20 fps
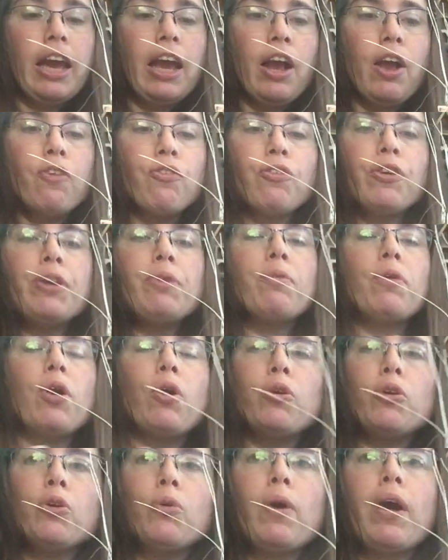Every row
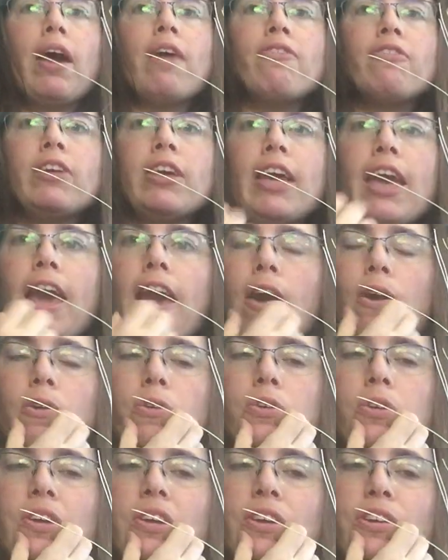you have to count
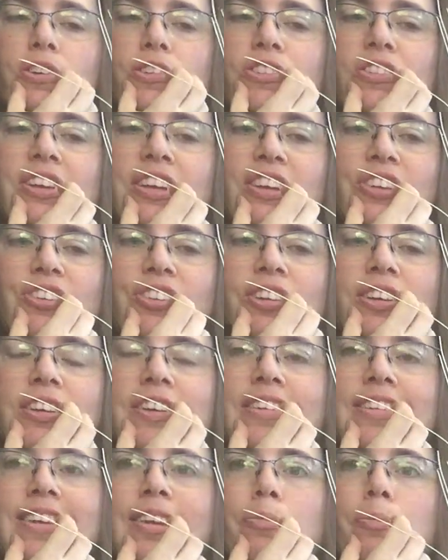your
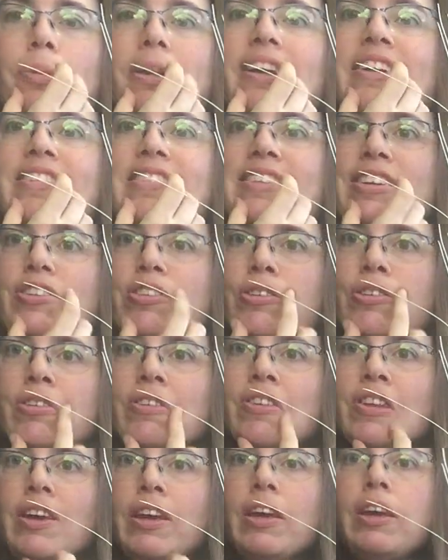stitches and place
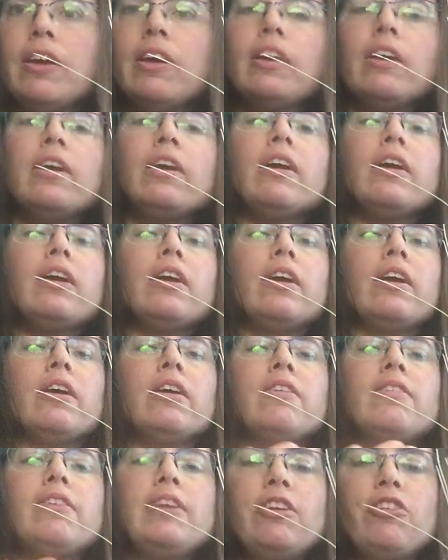stitches.
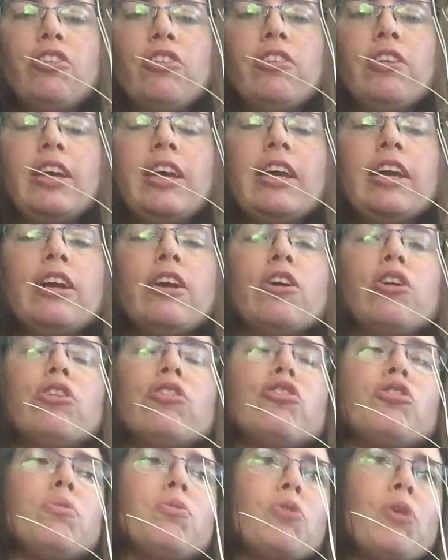Stitches here,
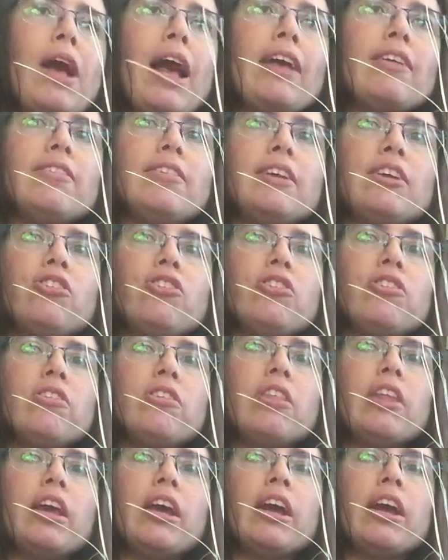subtract stitches
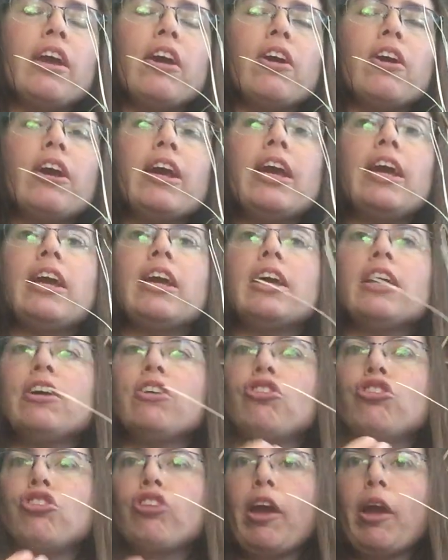there. It
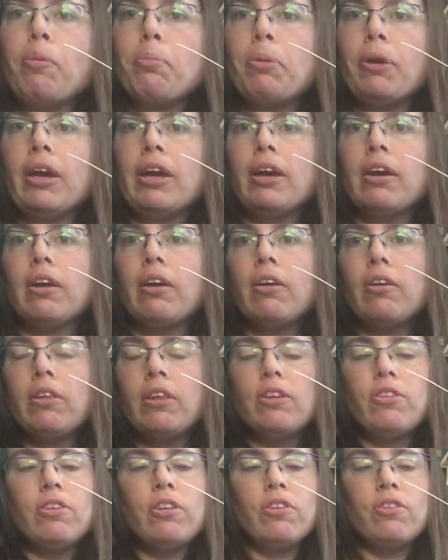is shaping.
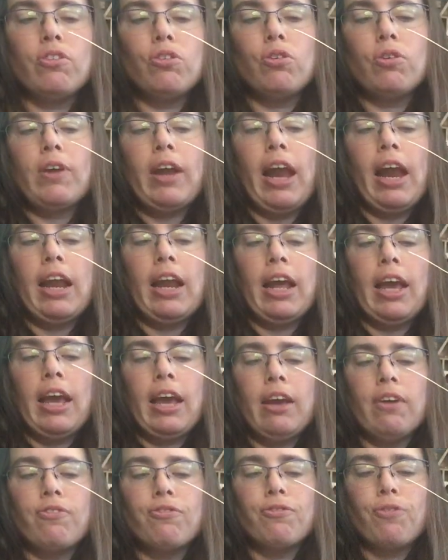This is
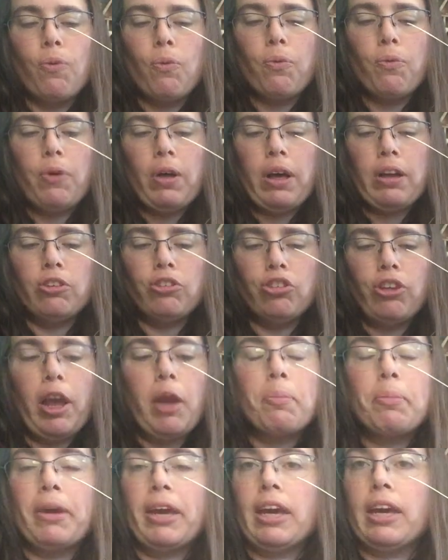creating
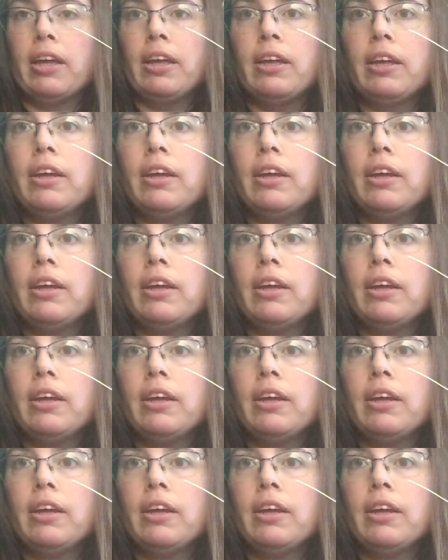shaping.